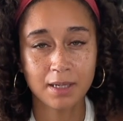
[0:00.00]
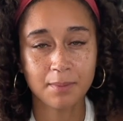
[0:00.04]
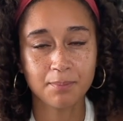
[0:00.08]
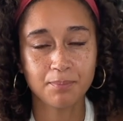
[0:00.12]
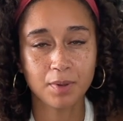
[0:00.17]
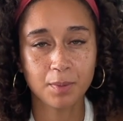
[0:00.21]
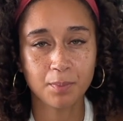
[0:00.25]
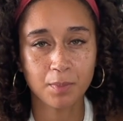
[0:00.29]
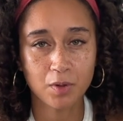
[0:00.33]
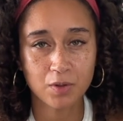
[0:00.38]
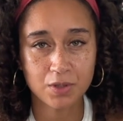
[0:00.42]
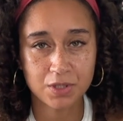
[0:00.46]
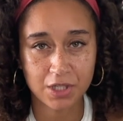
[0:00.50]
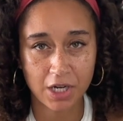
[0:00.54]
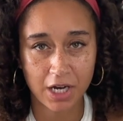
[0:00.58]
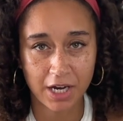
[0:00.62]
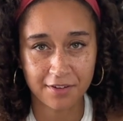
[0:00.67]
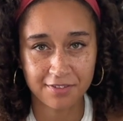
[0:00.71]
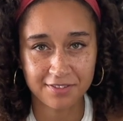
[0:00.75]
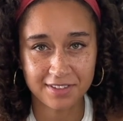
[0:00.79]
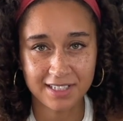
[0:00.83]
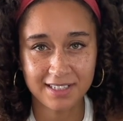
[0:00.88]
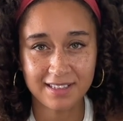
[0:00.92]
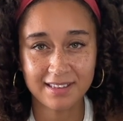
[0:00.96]
But most
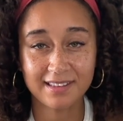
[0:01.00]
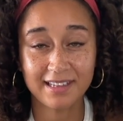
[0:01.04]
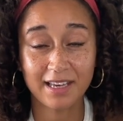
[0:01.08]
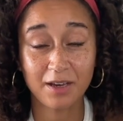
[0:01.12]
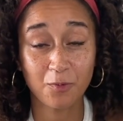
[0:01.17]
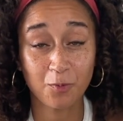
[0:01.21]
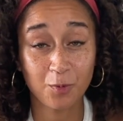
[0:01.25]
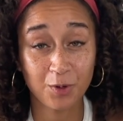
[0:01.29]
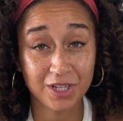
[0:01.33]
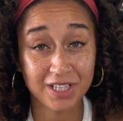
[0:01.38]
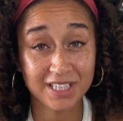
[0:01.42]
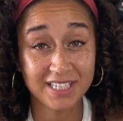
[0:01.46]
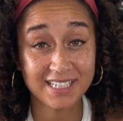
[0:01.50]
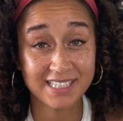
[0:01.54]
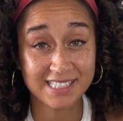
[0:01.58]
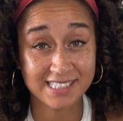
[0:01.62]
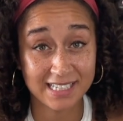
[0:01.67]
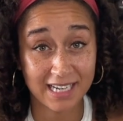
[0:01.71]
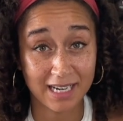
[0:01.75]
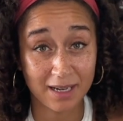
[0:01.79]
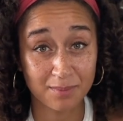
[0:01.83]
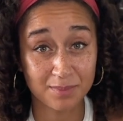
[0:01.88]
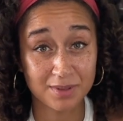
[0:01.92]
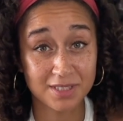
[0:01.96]
often, they will
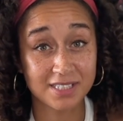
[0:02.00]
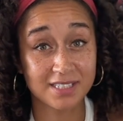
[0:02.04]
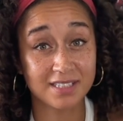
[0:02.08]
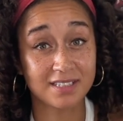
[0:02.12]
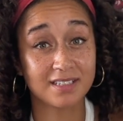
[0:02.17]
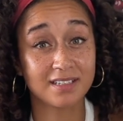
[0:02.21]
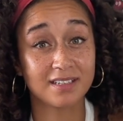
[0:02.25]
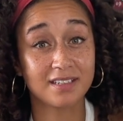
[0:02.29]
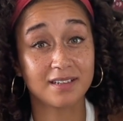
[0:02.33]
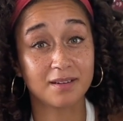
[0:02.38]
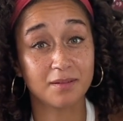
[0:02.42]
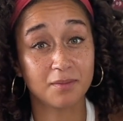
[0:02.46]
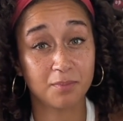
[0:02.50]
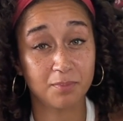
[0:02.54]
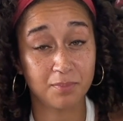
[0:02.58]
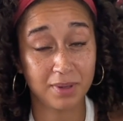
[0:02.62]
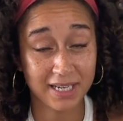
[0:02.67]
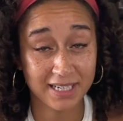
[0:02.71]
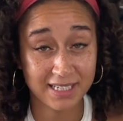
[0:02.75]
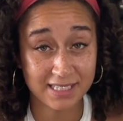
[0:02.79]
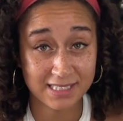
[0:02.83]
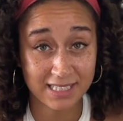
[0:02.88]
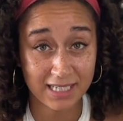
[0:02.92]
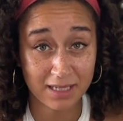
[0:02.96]
accept
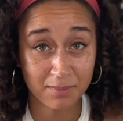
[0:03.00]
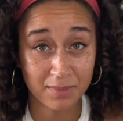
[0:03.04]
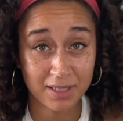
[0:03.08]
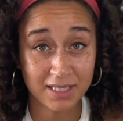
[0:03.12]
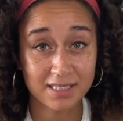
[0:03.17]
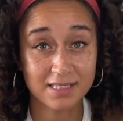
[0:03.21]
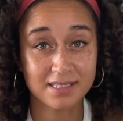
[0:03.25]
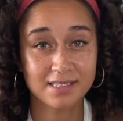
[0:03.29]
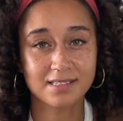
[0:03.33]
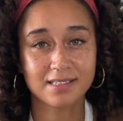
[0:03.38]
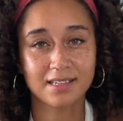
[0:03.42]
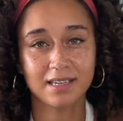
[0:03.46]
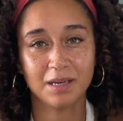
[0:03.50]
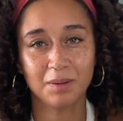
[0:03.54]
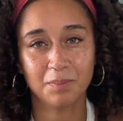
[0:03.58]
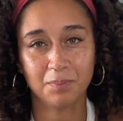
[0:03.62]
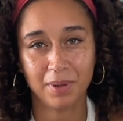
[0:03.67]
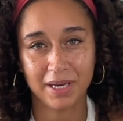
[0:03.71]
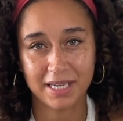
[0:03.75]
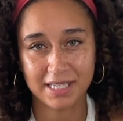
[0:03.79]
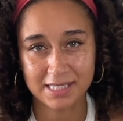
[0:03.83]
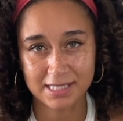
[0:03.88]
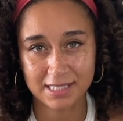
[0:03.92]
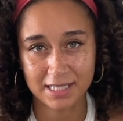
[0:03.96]
bank statements and
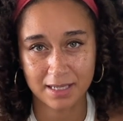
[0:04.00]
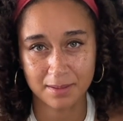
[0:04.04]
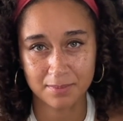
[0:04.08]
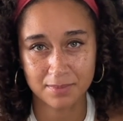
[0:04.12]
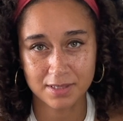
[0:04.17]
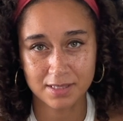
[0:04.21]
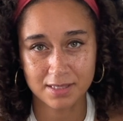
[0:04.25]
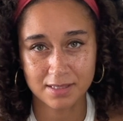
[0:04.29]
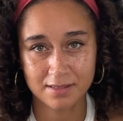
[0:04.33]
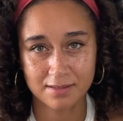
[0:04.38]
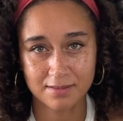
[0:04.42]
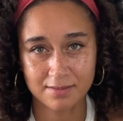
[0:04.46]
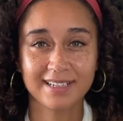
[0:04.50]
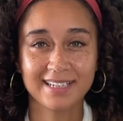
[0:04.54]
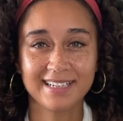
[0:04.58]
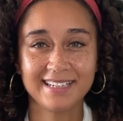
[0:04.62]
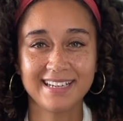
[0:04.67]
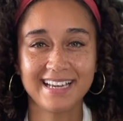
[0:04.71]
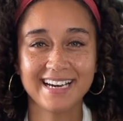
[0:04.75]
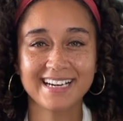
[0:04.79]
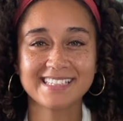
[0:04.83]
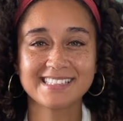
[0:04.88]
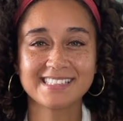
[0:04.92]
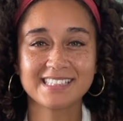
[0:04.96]
pay stubs.
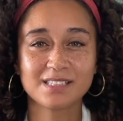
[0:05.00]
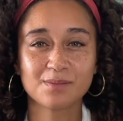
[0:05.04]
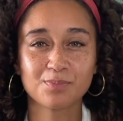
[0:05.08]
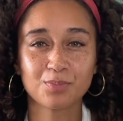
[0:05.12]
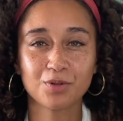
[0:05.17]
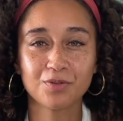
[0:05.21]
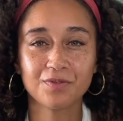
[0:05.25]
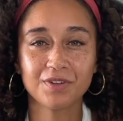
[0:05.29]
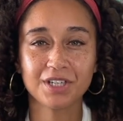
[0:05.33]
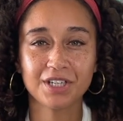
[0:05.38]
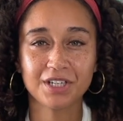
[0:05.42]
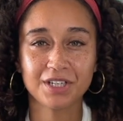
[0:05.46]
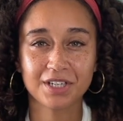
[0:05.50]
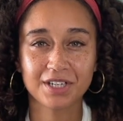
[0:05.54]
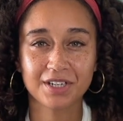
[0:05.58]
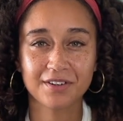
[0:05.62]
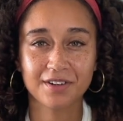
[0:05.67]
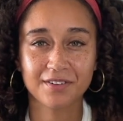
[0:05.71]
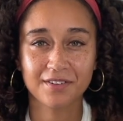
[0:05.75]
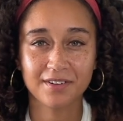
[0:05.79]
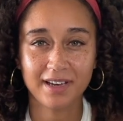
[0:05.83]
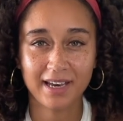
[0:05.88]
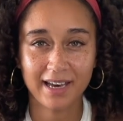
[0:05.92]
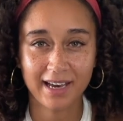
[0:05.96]
Next is proving your
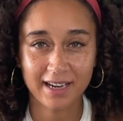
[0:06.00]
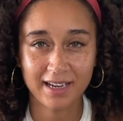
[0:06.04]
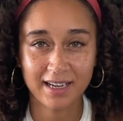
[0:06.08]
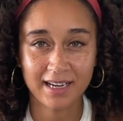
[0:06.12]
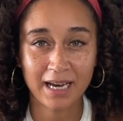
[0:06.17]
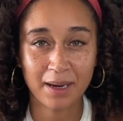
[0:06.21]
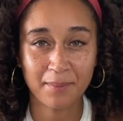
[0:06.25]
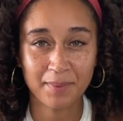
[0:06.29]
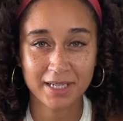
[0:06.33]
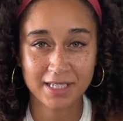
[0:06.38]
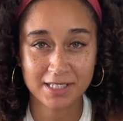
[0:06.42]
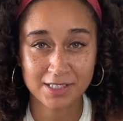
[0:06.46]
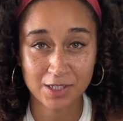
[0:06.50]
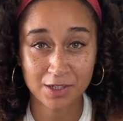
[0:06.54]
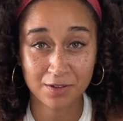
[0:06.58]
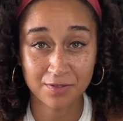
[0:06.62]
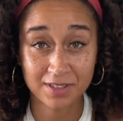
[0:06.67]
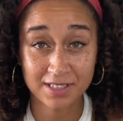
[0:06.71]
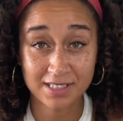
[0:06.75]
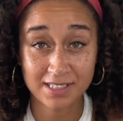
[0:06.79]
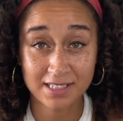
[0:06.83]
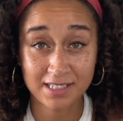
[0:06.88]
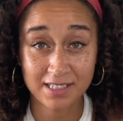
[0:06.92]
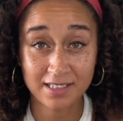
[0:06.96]
economic
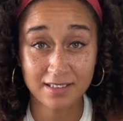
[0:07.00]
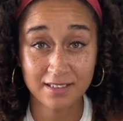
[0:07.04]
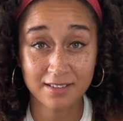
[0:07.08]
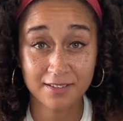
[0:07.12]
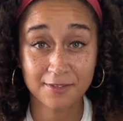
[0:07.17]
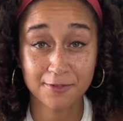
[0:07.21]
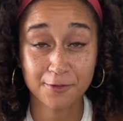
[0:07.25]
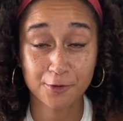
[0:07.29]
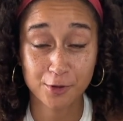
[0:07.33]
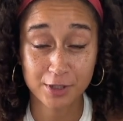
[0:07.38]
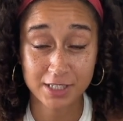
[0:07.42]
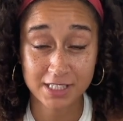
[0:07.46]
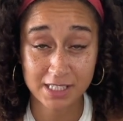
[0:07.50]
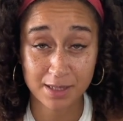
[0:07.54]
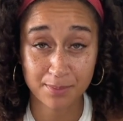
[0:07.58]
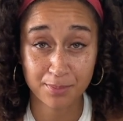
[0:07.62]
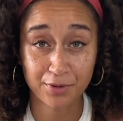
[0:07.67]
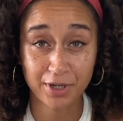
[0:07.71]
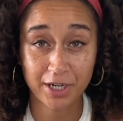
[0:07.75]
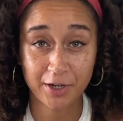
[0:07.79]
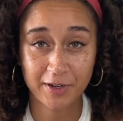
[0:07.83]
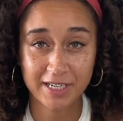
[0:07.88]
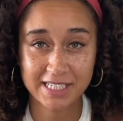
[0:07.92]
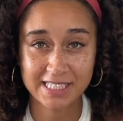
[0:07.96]
solvency for
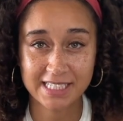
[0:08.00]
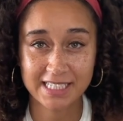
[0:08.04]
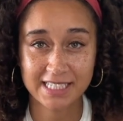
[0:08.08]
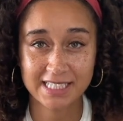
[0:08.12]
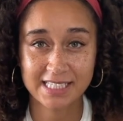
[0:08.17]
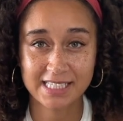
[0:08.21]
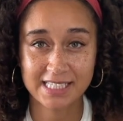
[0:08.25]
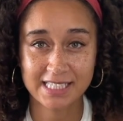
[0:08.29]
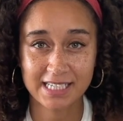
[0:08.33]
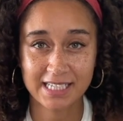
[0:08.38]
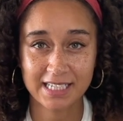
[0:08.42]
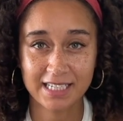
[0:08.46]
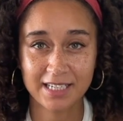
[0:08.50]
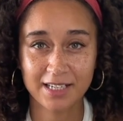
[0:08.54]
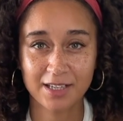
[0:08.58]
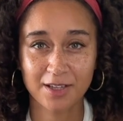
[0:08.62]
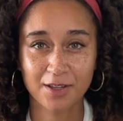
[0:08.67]
temporary residency